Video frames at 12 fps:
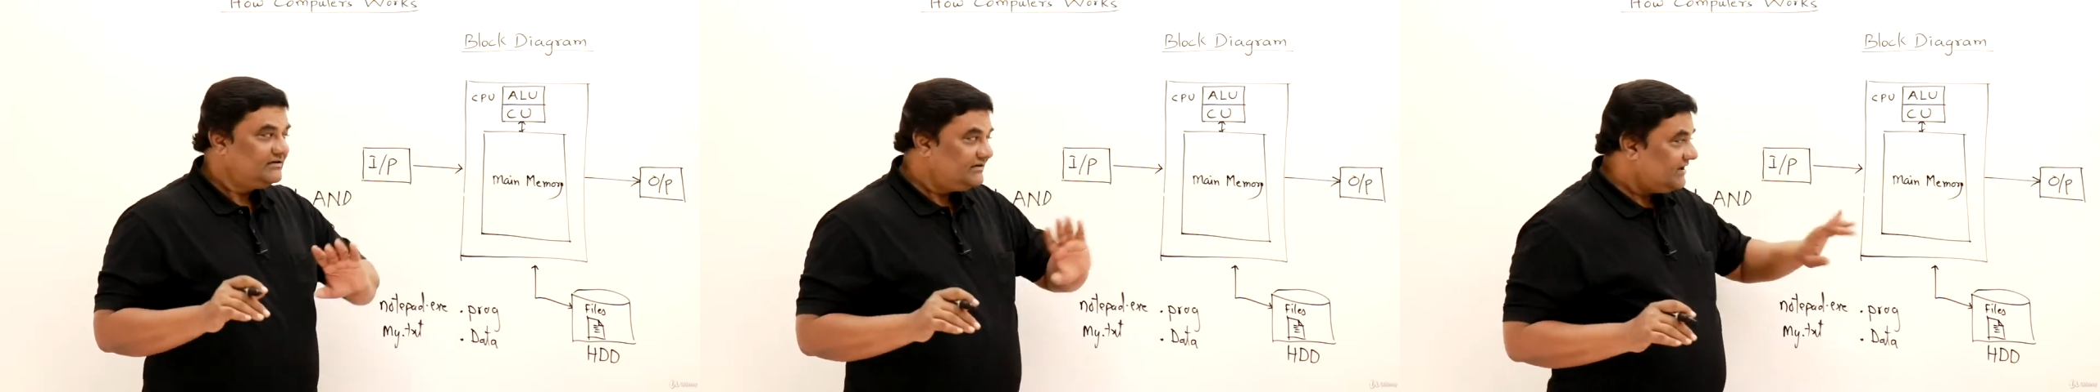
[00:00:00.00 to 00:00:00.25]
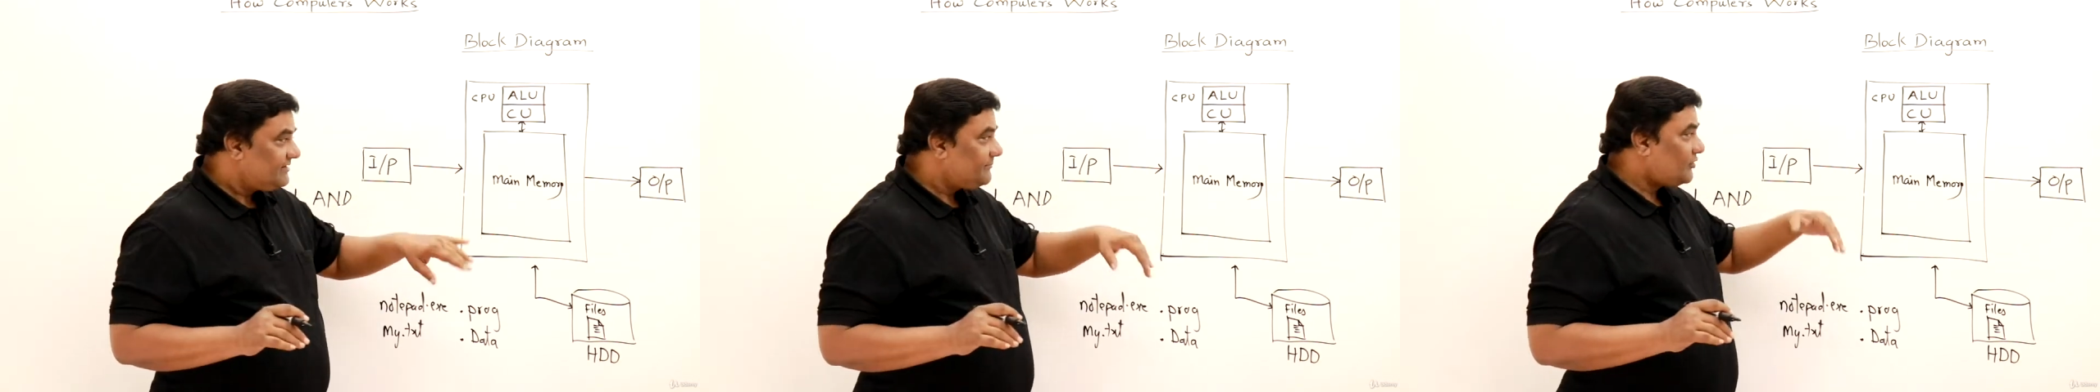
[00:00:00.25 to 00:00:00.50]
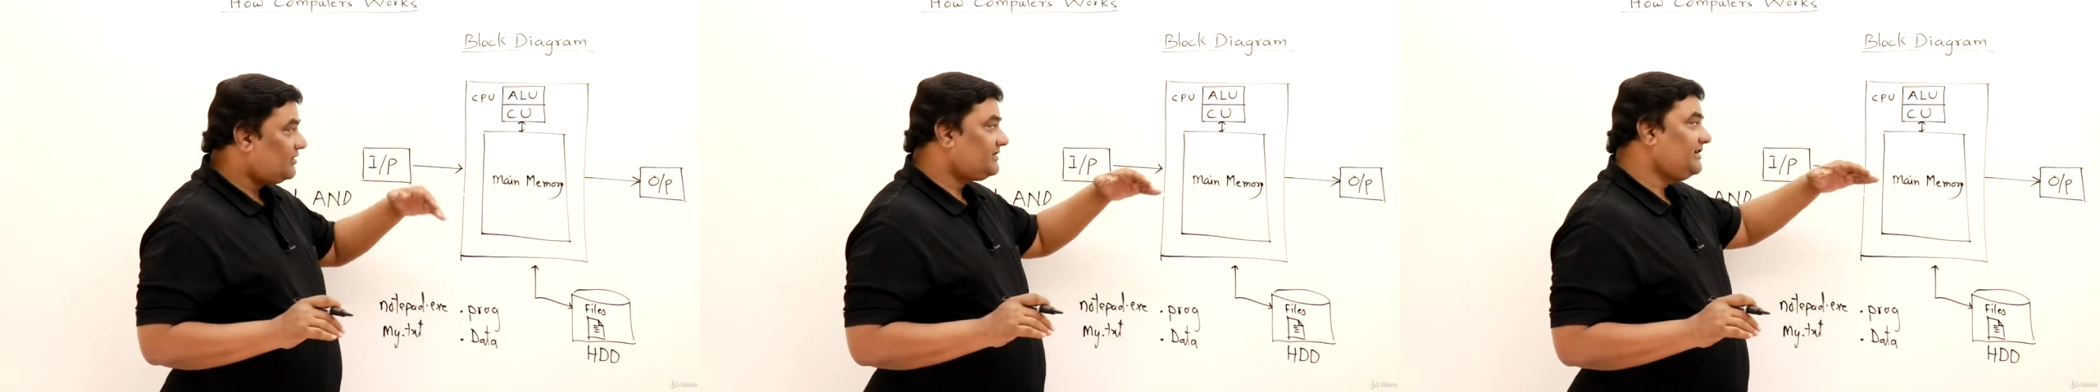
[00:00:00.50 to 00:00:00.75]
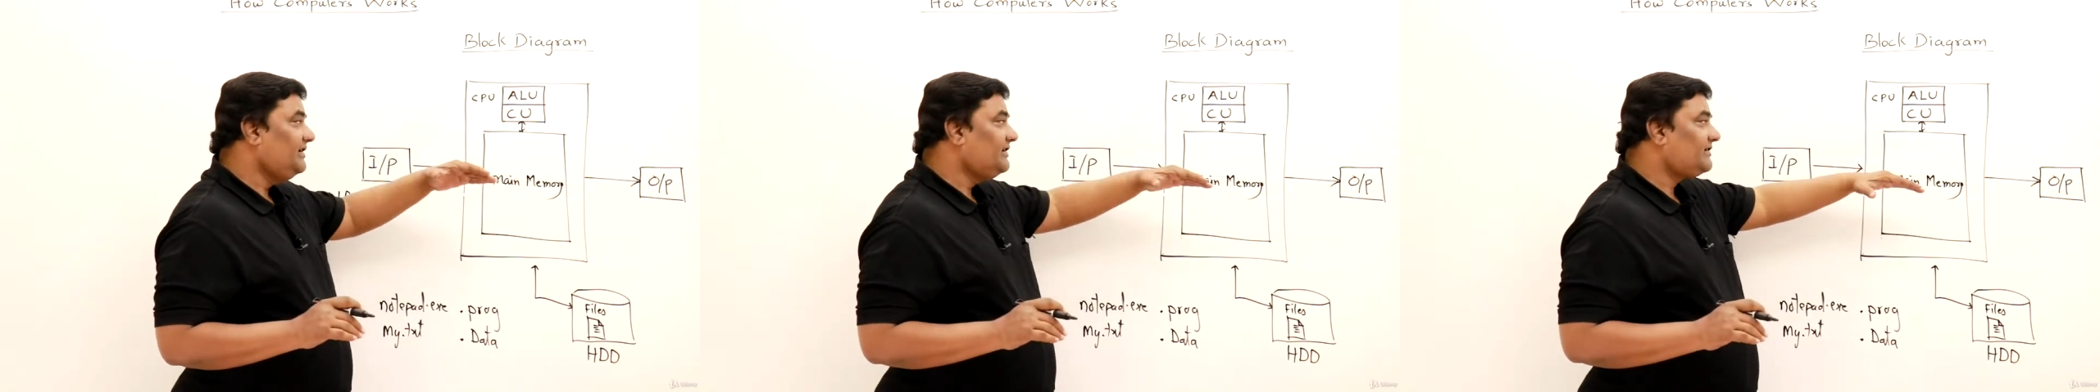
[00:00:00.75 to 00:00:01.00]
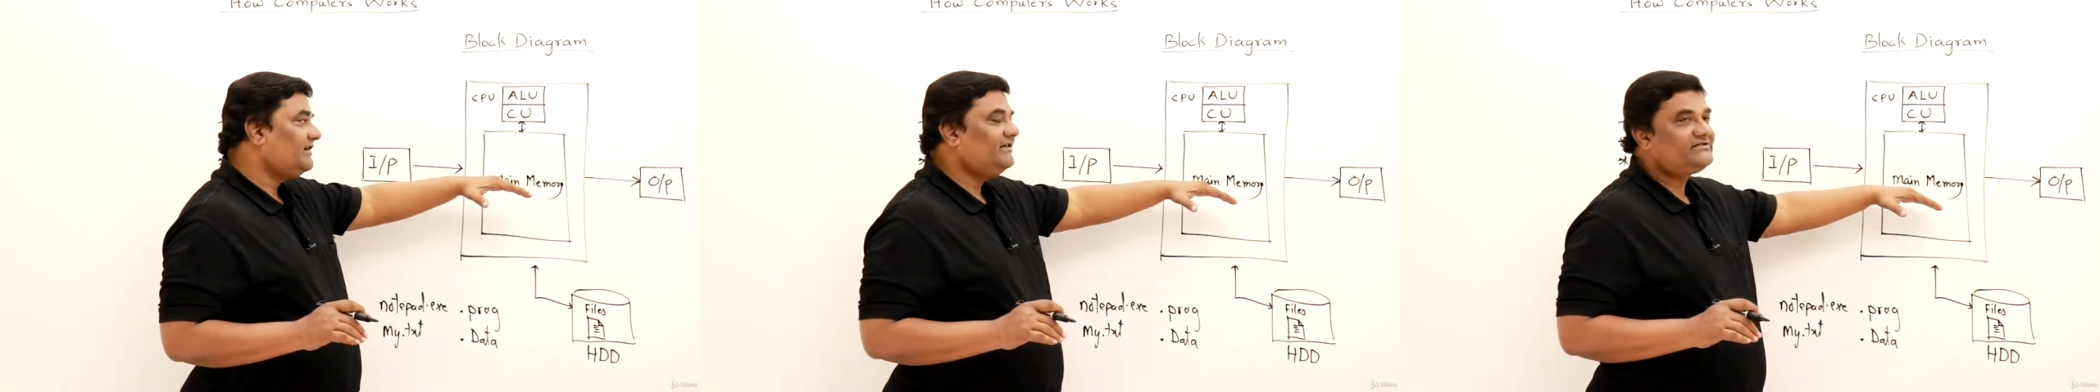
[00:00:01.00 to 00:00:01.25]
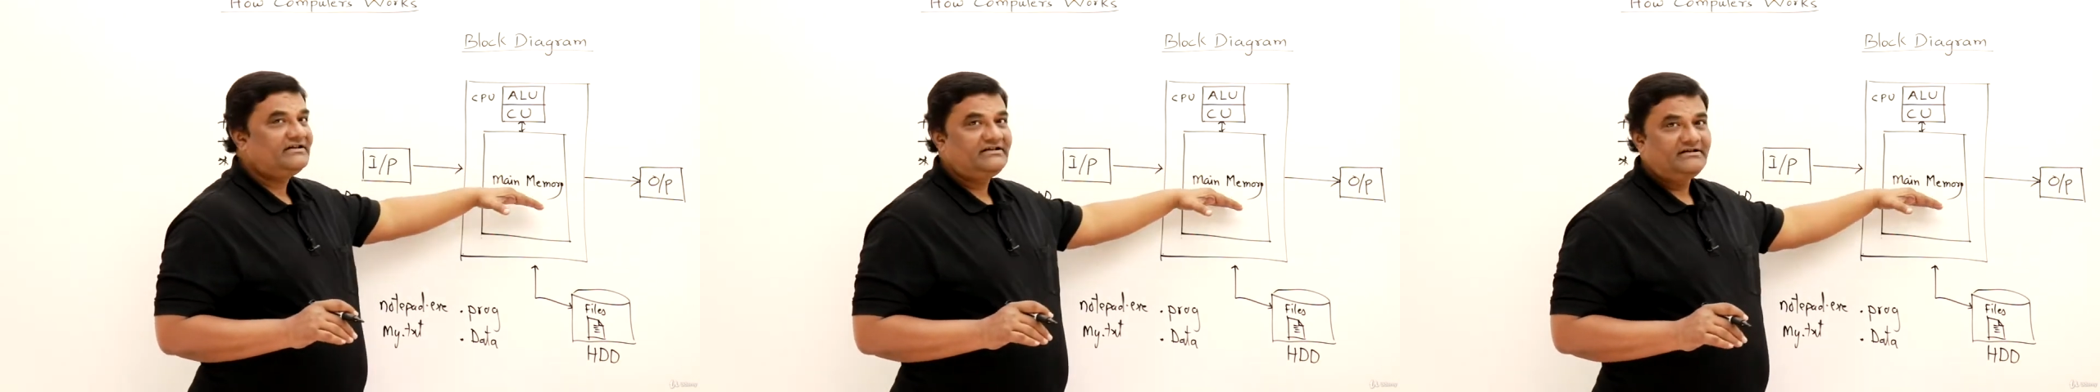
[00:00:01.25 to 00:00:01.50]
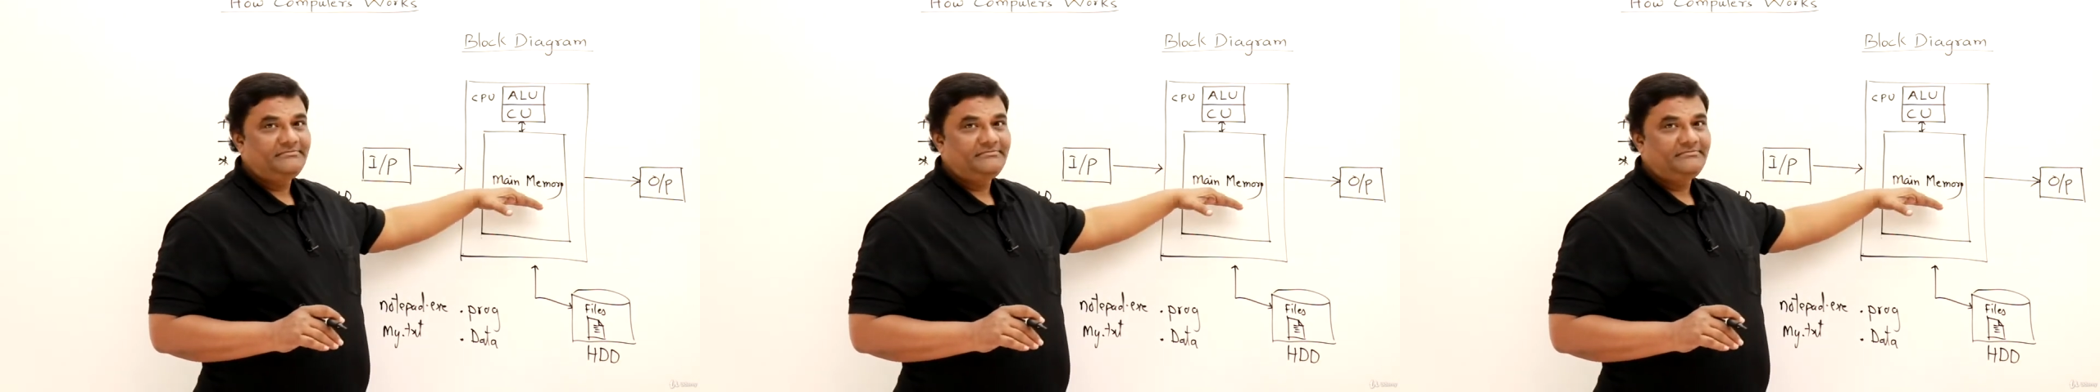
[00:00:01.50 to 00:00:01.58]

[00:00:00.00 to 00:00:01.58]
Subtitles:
they are brought here inside the